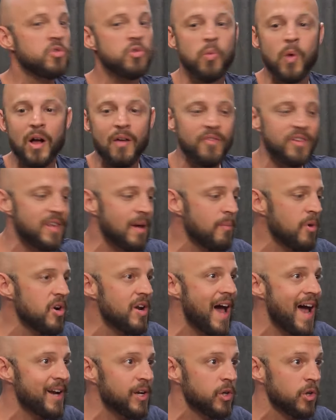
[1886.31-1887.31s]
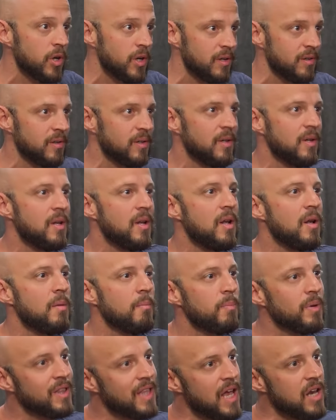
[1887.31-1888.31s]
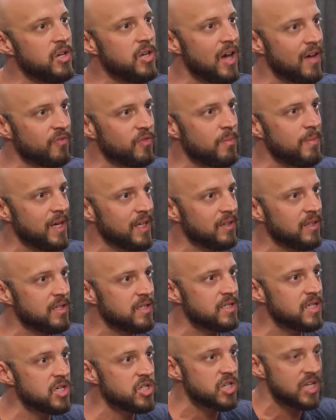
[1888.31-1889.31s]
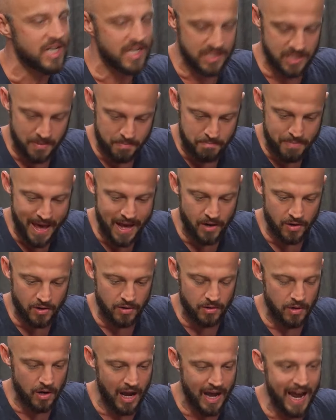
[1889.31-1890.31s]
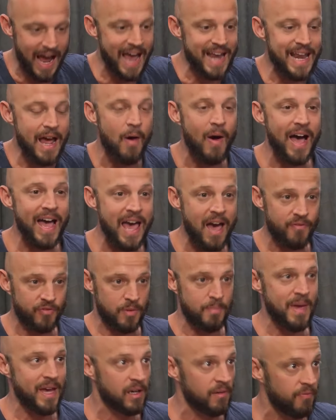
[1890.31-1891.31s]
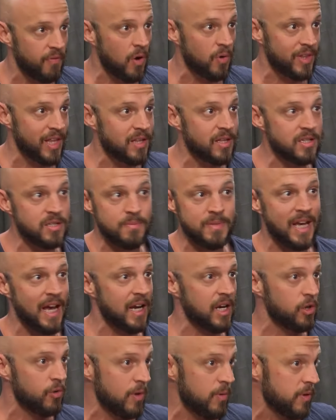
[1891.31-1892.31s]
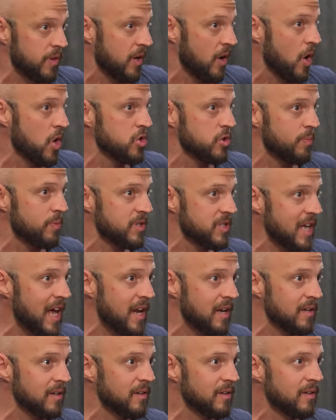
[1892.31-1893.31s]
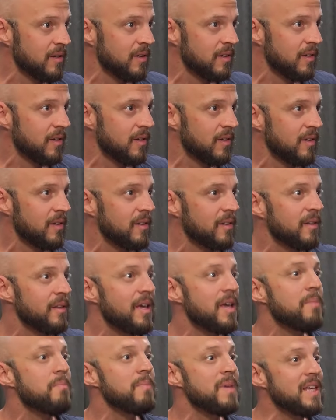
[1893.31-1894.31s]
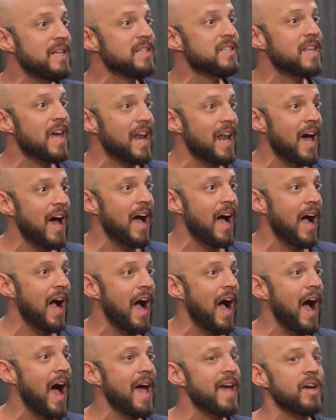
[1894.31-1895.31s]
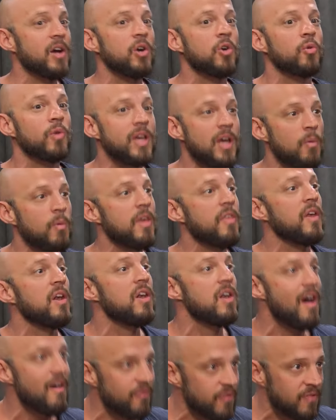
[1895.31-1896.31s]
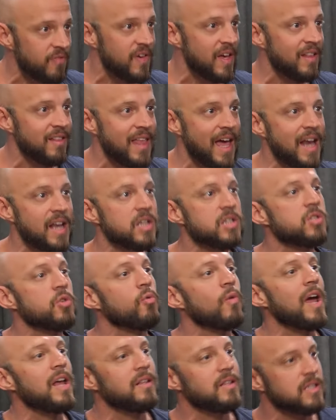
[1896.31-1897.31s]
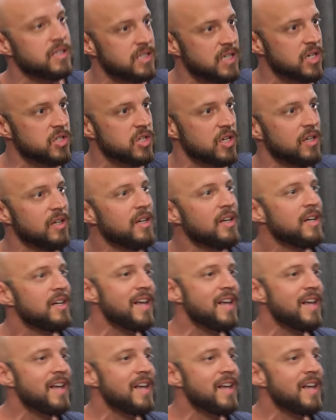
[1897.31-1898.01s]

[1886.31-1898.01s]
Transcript: 12 of them are not good. But then you have to make the decision. Is it better? I, now I have to make a vote. That doesn't mean I agree with it 100%. Right. It means that I agree with enough of it that it's the right decision.